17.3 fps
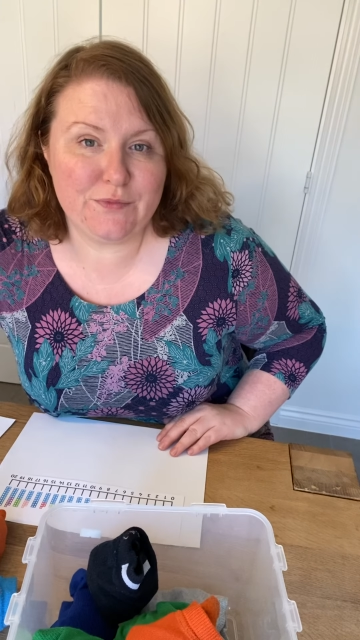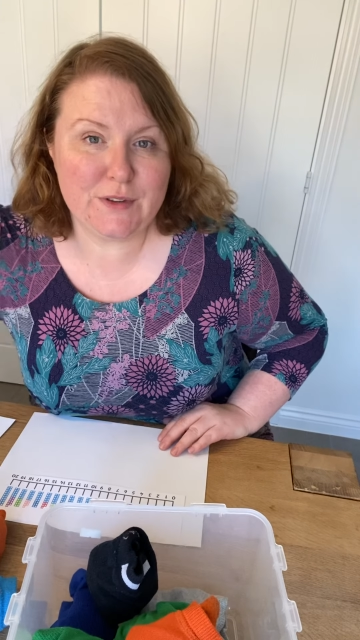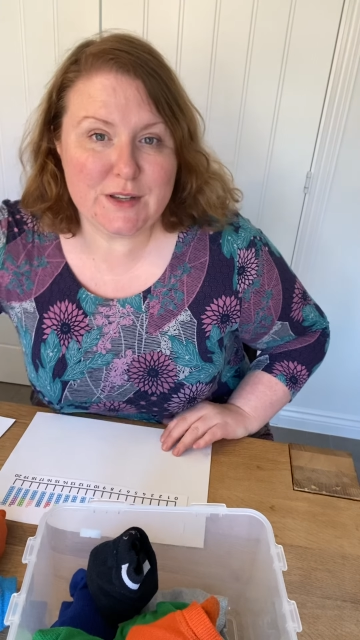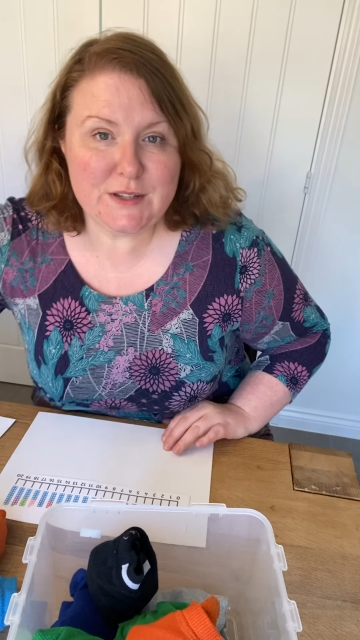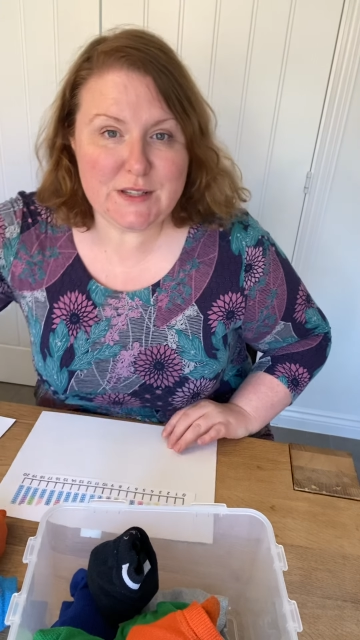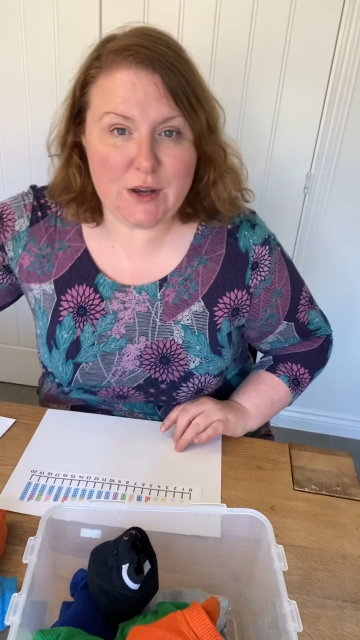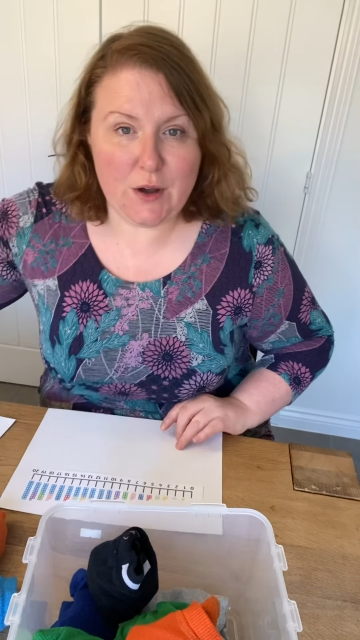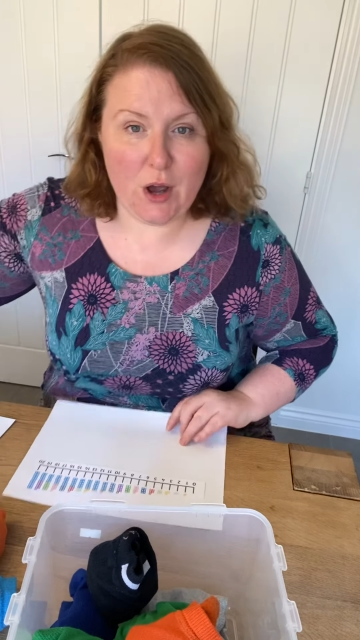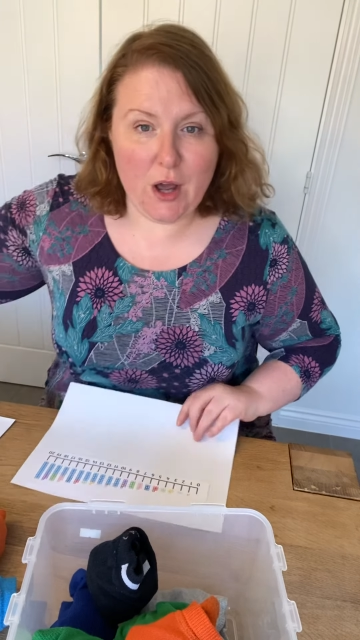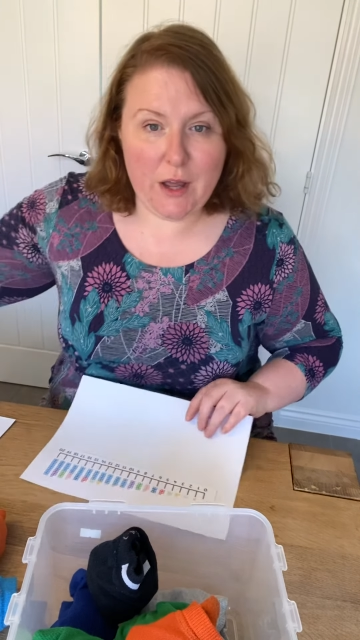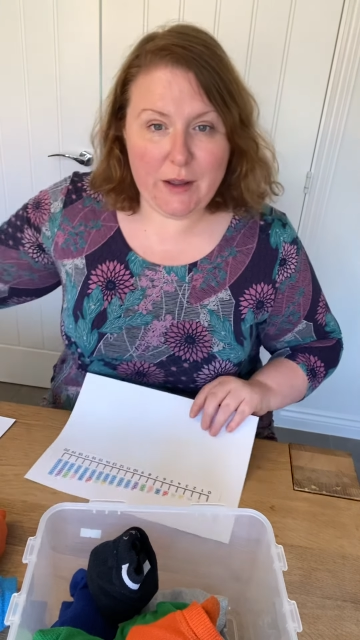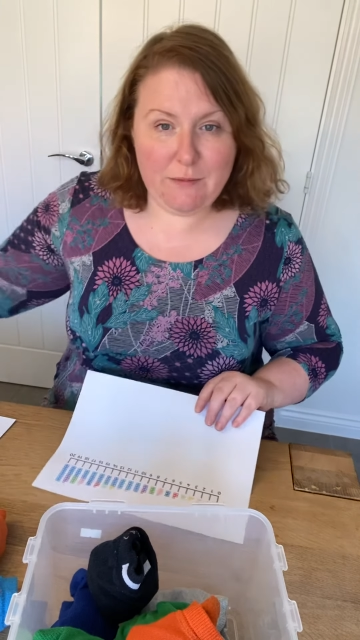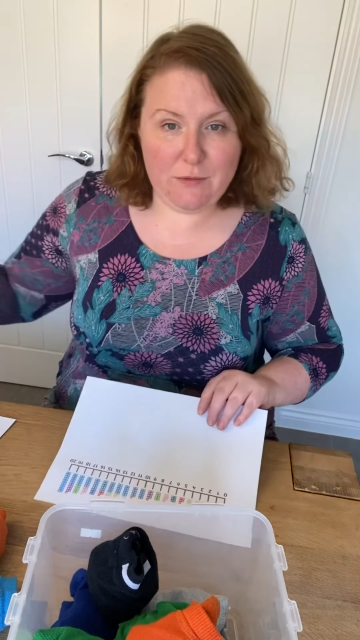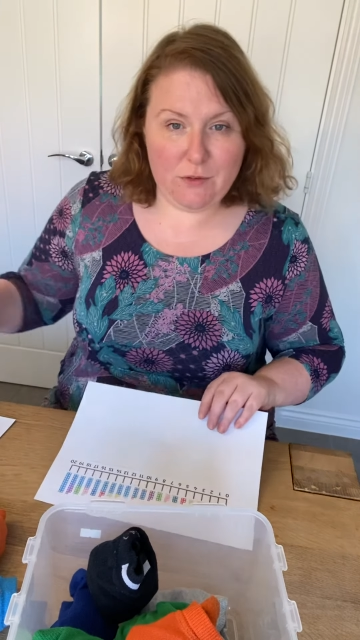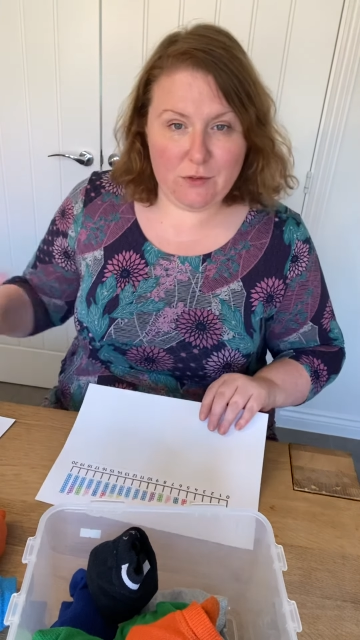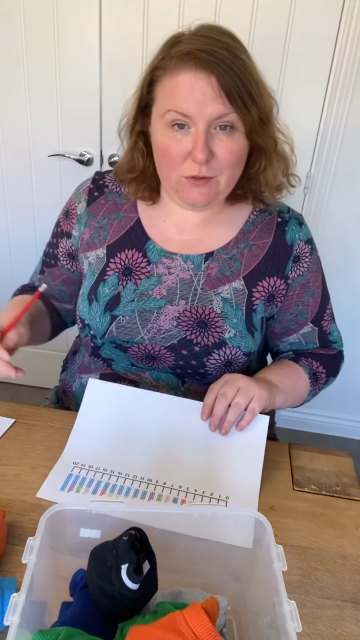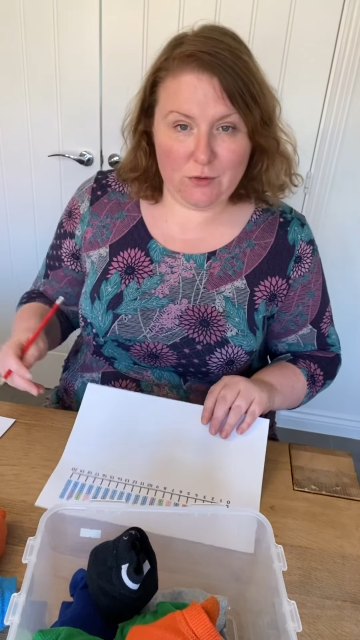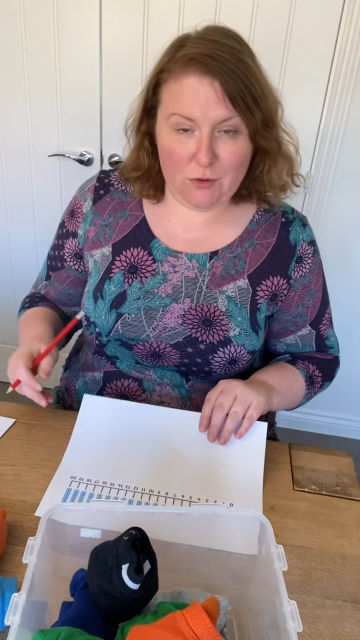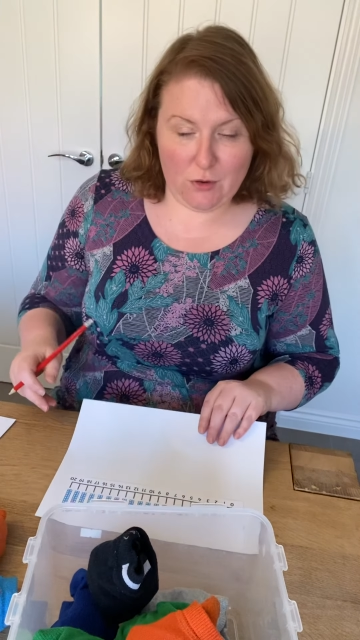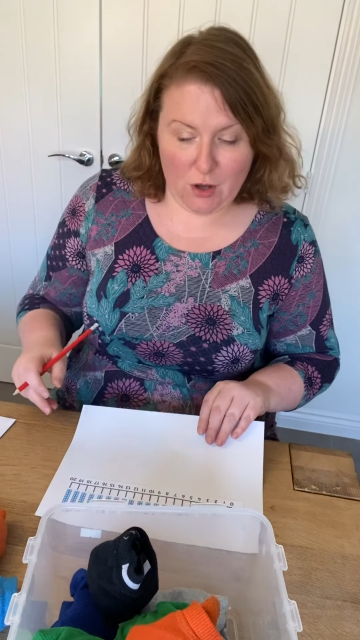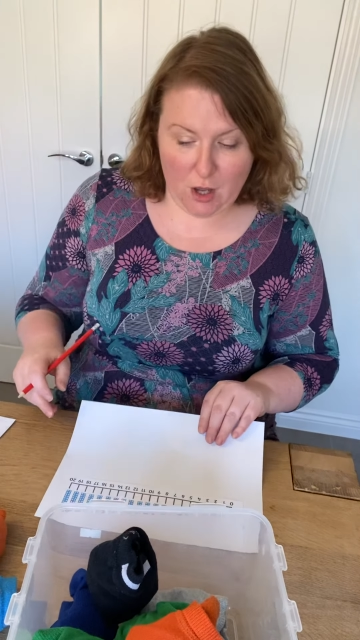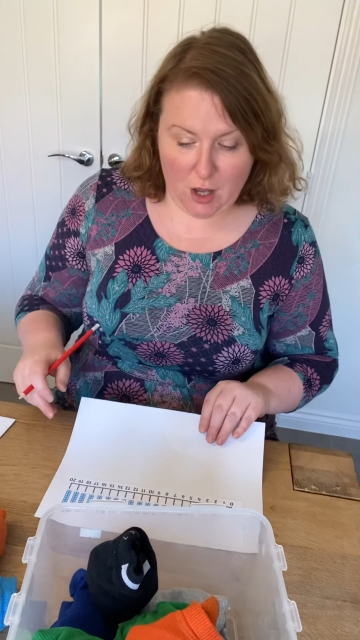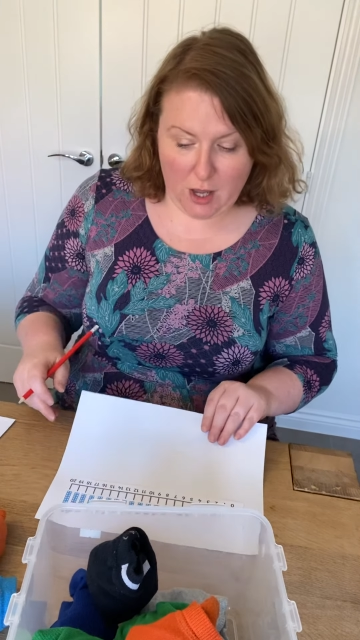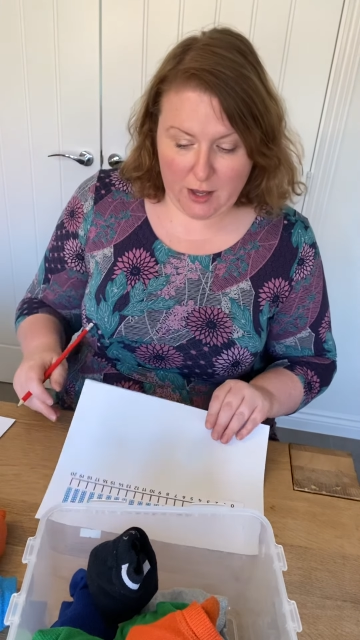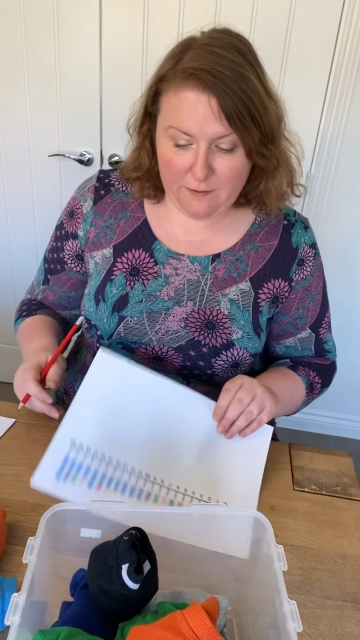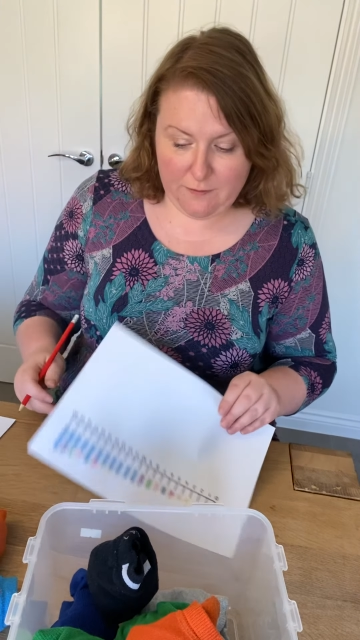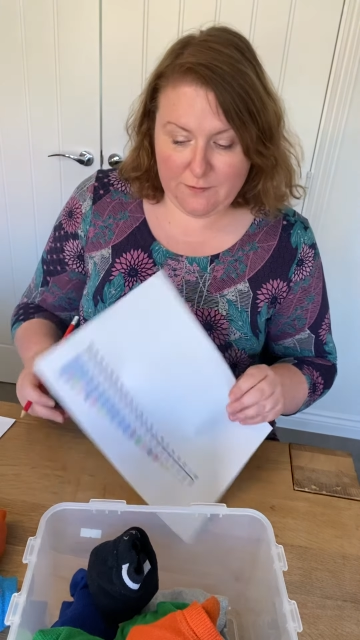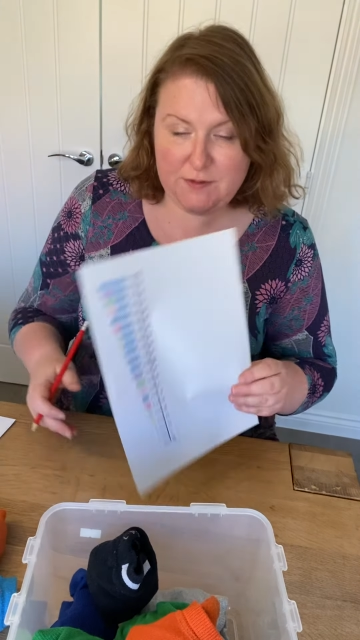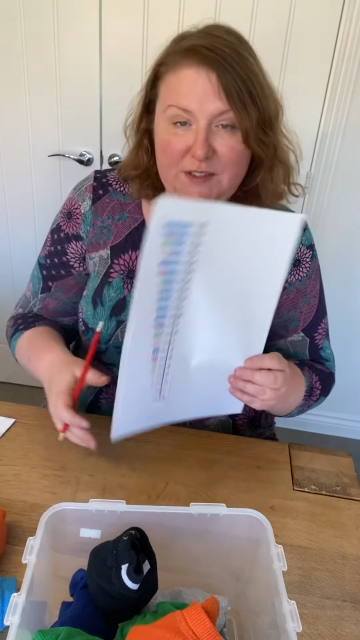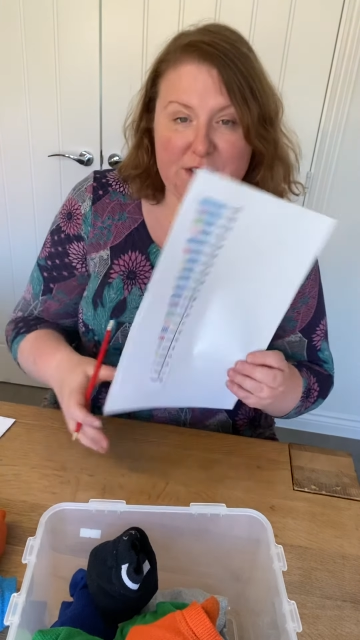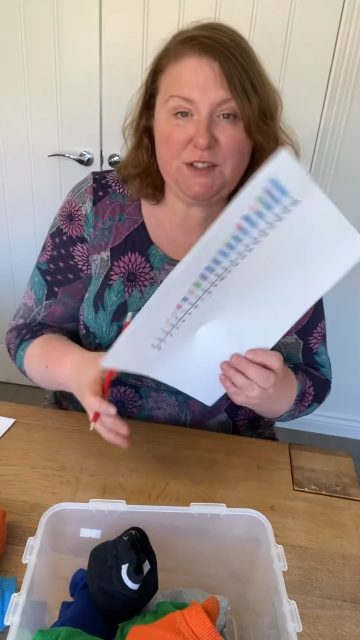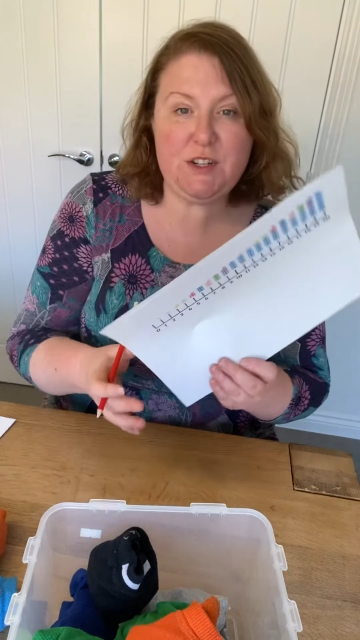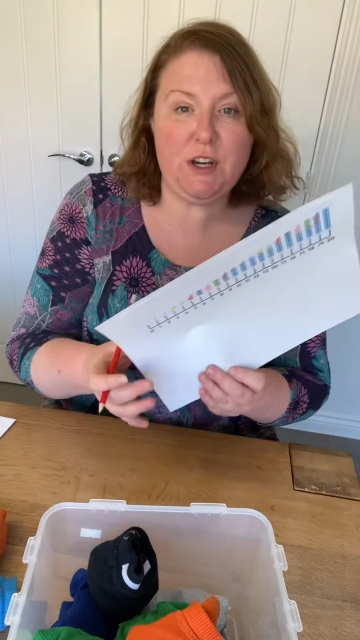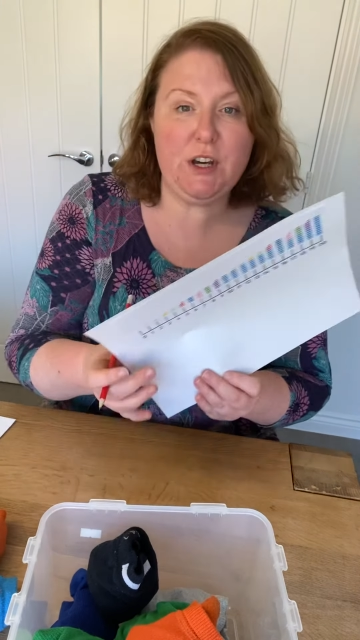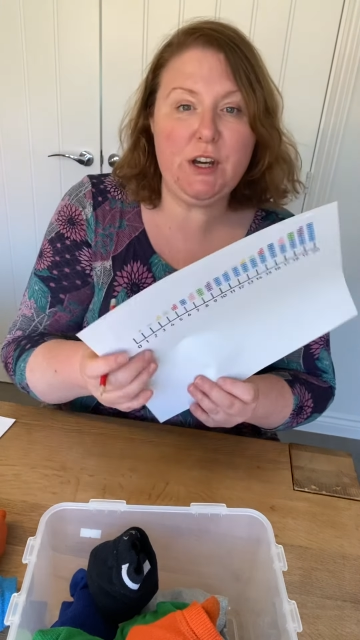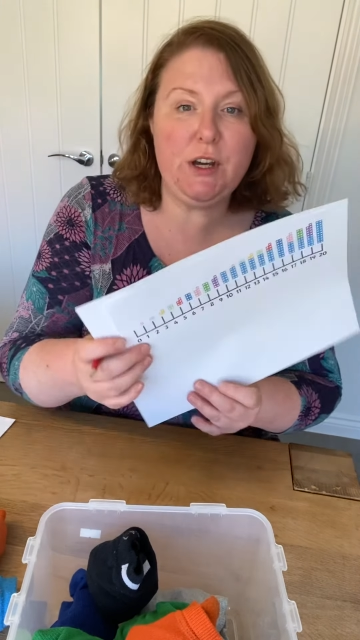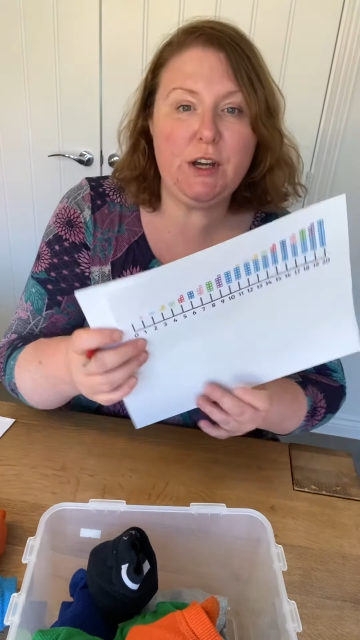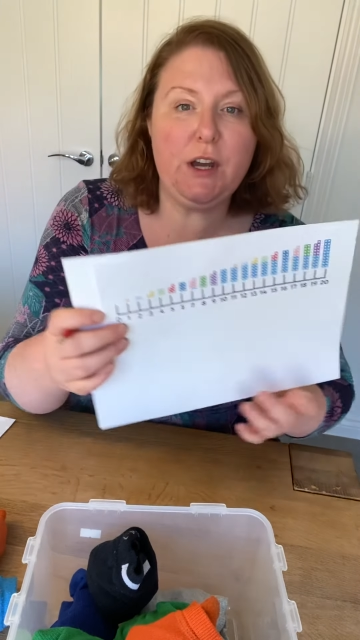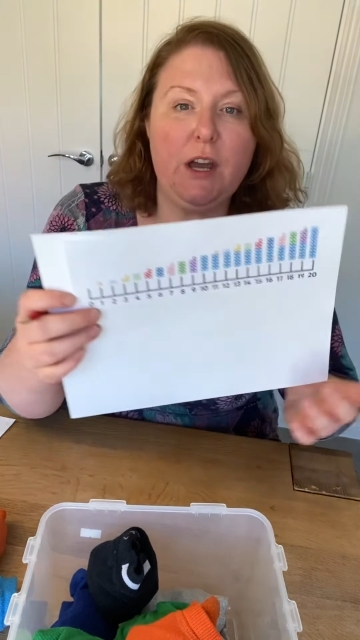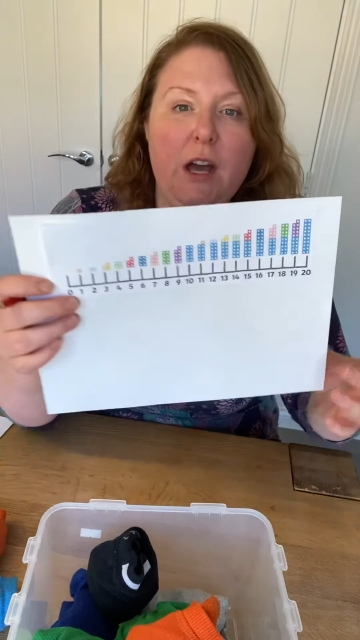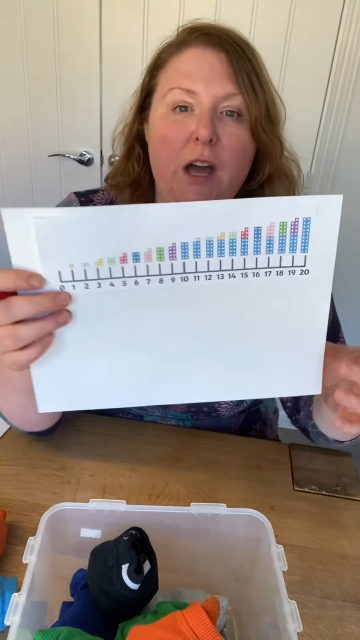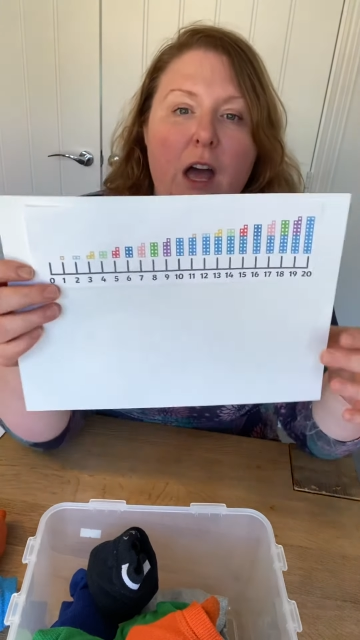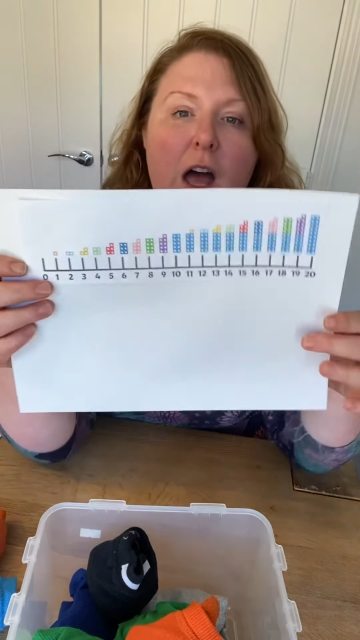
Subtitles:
So I've stuck